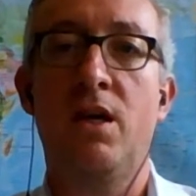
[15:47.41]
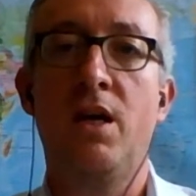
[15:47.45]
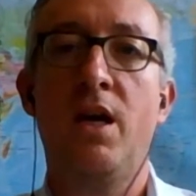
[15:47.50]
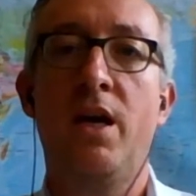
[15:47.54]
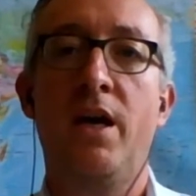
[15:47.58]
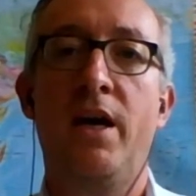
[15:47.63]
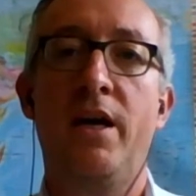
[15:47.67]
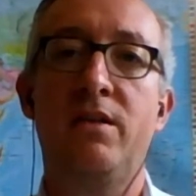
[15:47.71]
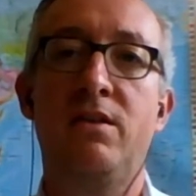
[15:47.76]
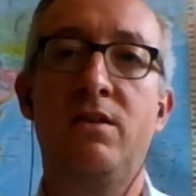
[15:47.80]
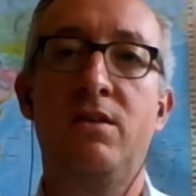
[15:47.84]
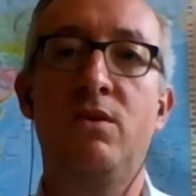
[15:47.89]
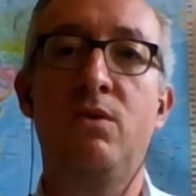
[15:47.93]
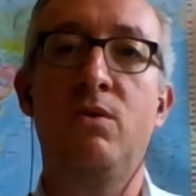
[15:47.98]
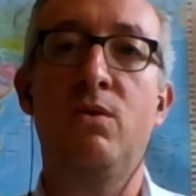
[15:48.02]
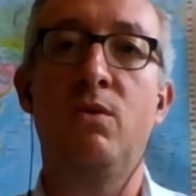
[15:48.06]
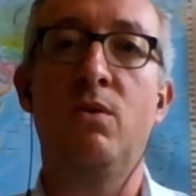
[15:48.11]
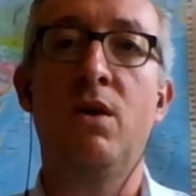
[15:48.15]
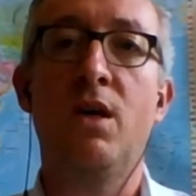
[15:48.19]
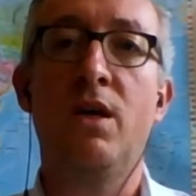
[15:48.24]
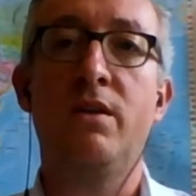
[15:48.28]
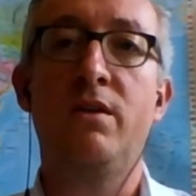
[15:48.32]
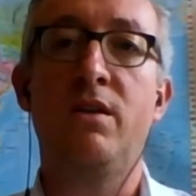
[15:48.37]
has to
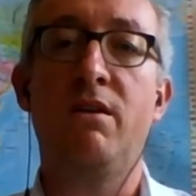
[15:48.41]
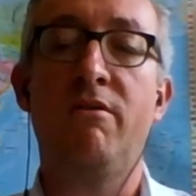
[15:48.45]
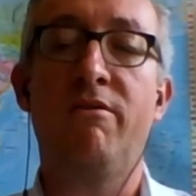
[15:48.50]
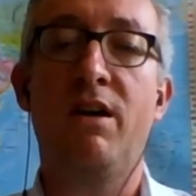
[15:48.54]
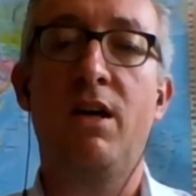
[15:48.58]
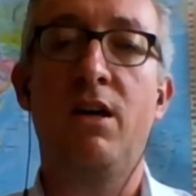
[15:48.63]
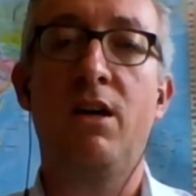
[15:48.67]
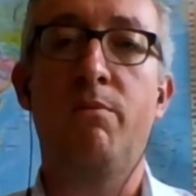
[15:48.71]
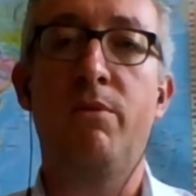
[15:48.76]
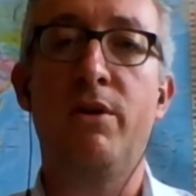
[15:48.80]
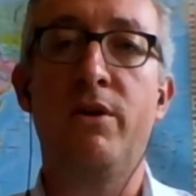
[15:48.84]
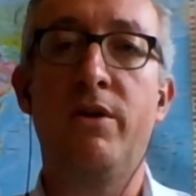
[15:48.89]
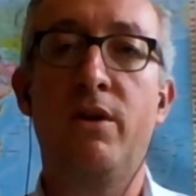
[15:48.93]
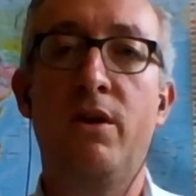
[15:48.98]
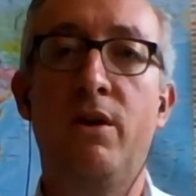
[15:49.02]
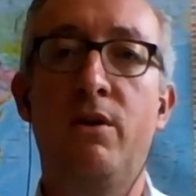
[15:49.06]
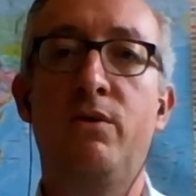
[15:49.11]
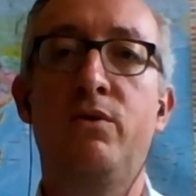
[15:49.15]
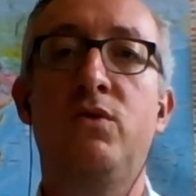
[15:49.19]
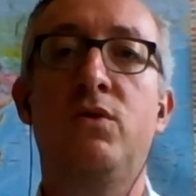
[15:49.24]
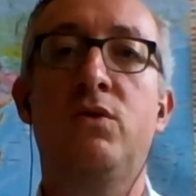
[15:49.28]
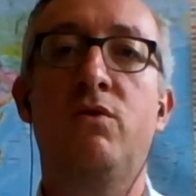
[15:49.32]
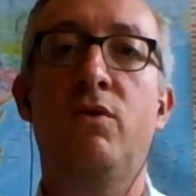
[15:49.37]
develop an
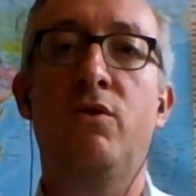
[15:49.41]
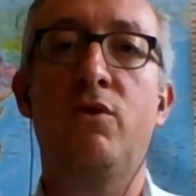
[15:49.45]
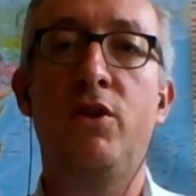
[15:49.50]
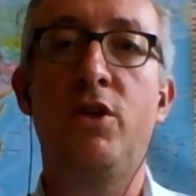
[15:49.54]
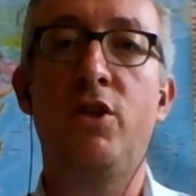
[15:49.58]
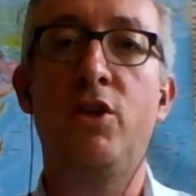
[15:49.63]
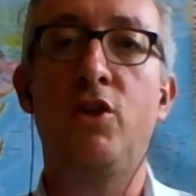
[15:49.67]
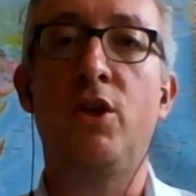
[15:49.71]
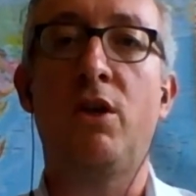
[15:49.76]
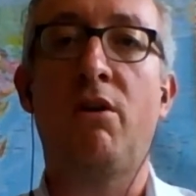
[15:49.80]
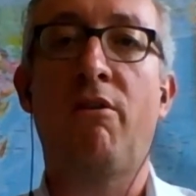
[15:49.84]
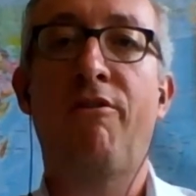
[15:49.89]
own strategic